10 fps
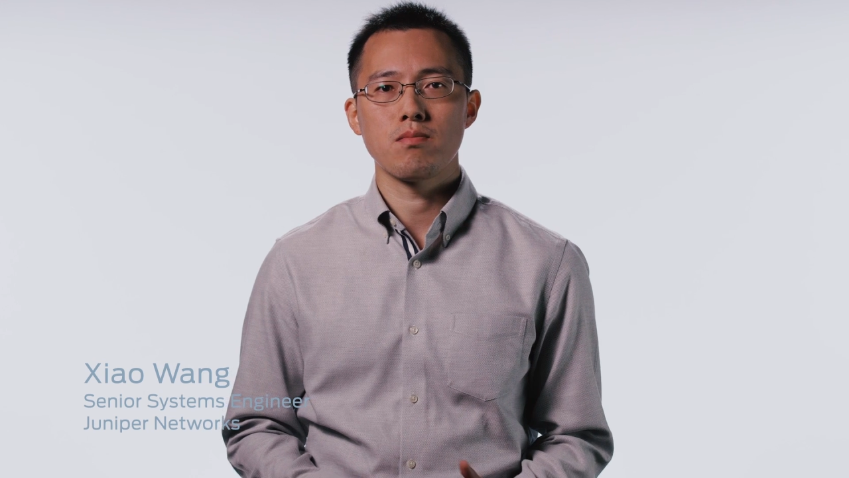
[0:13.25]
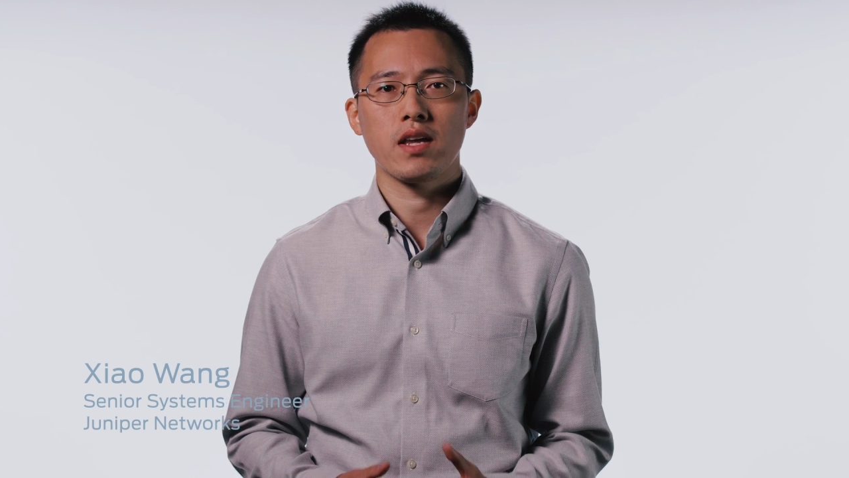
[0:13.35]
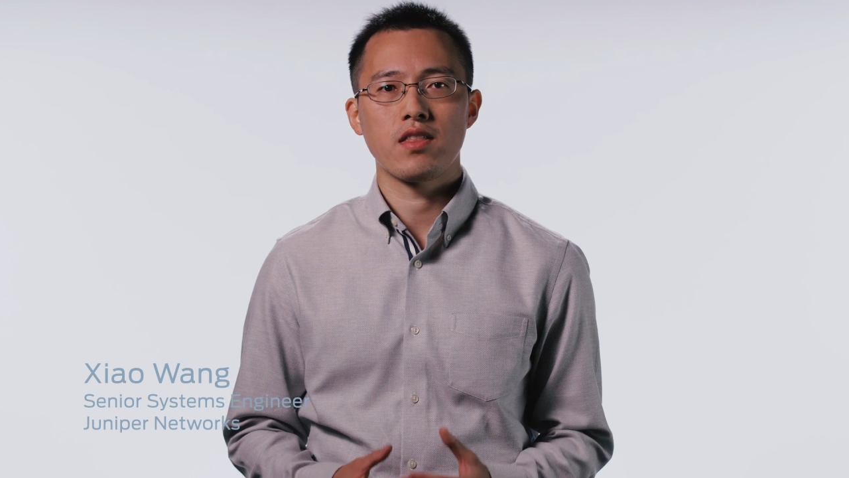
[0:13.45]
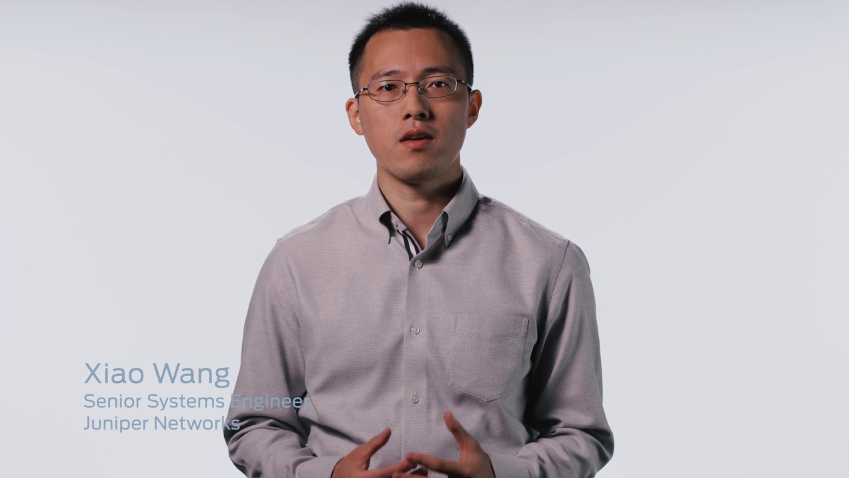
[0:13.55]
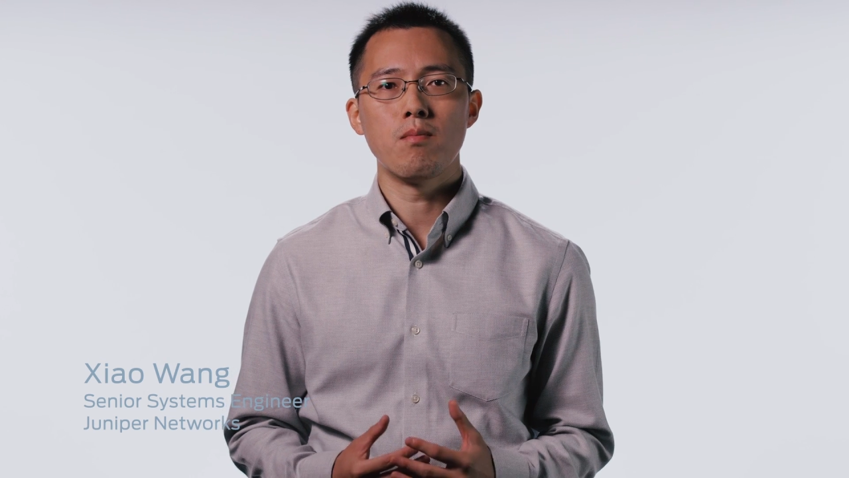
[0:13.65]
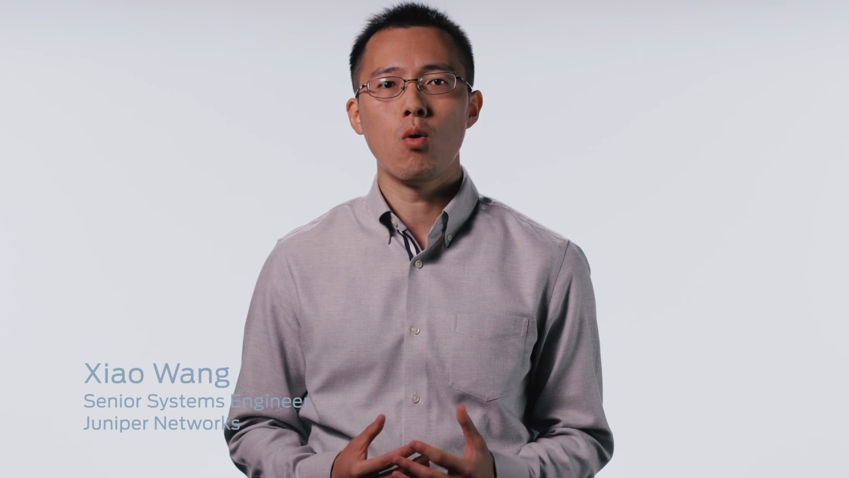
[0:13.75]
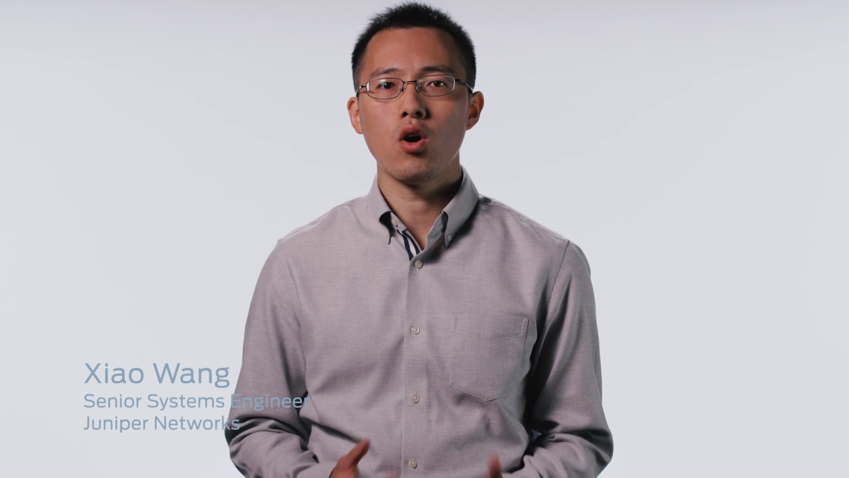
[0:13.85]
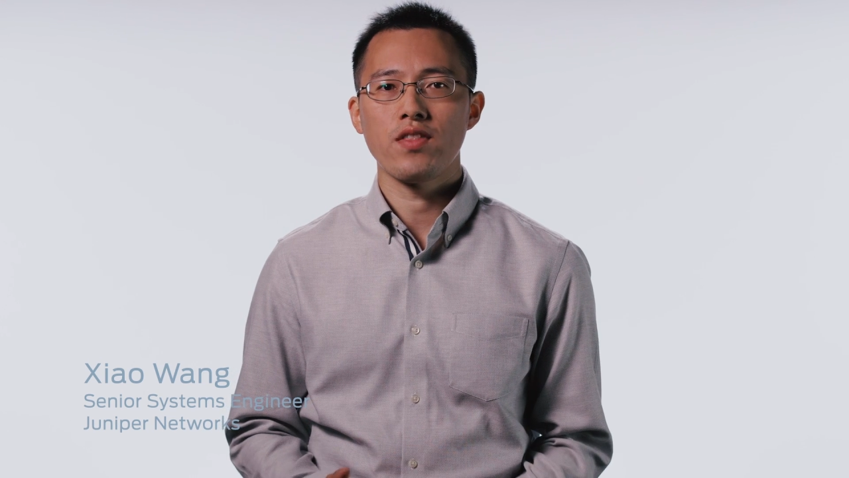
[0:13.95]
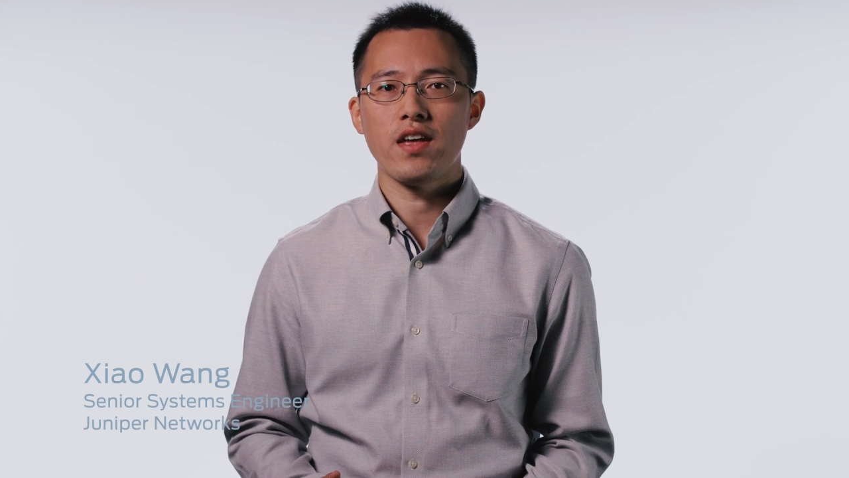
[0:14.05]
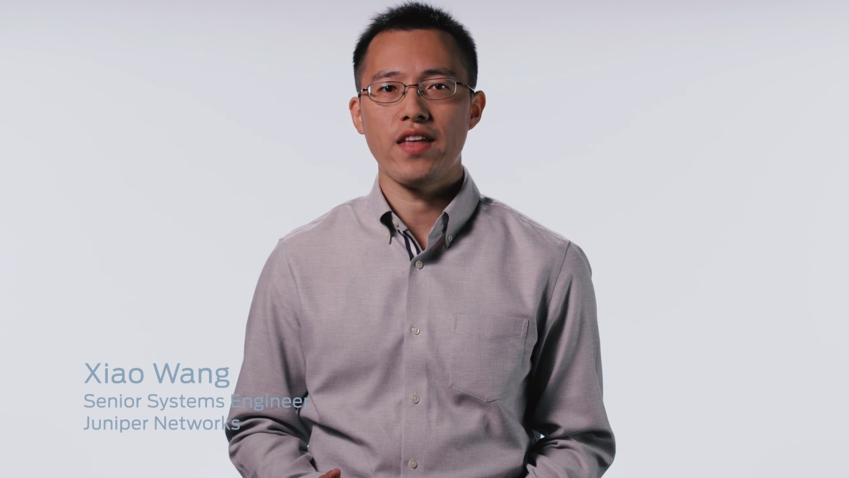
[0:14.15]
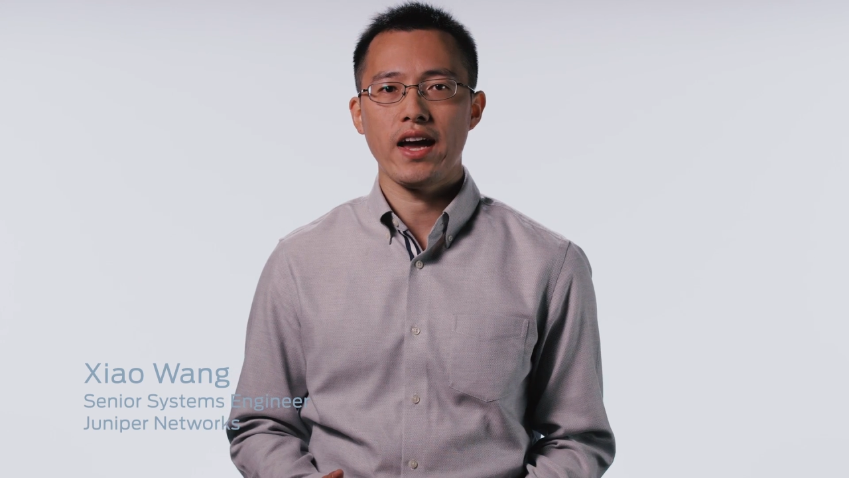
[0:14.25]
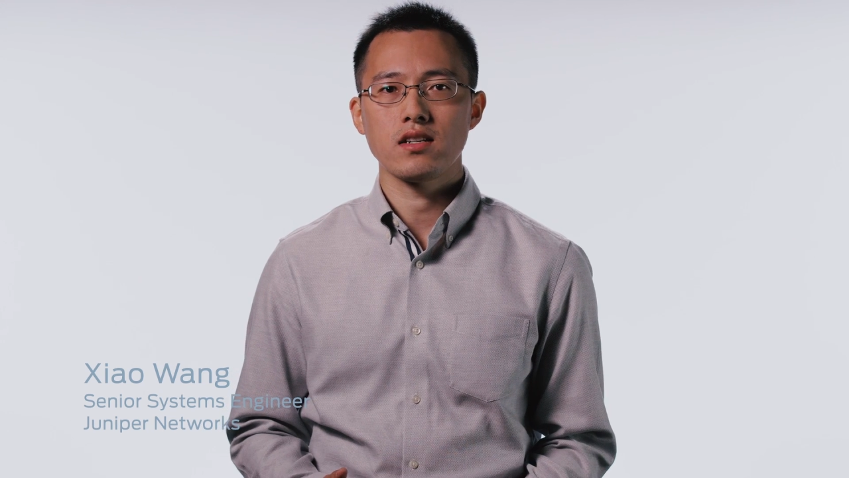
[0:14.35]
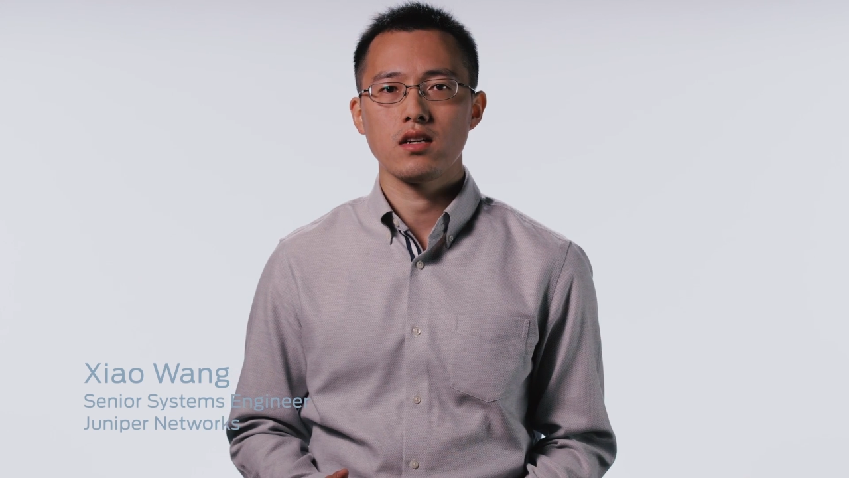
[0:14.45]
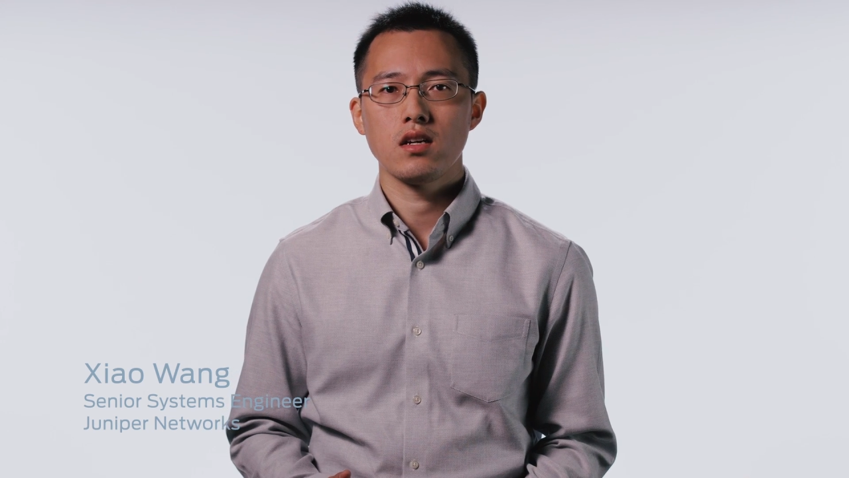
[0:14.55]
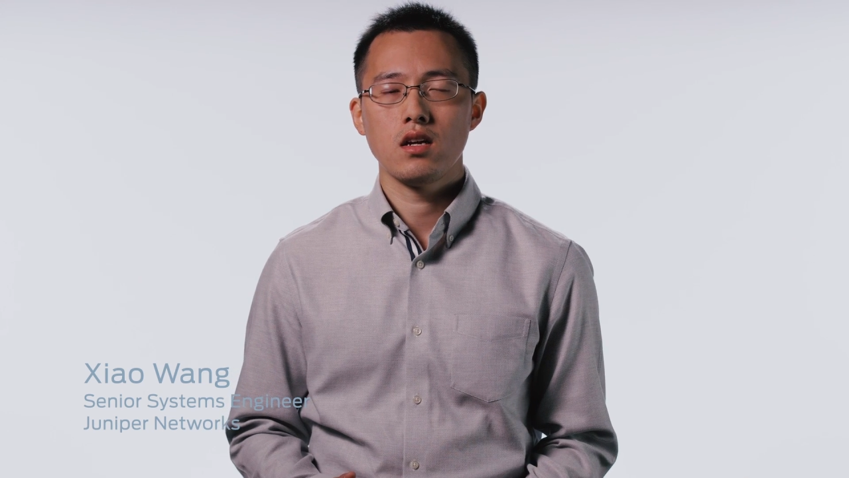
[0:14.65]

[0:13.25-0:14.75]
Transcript: make them more than that?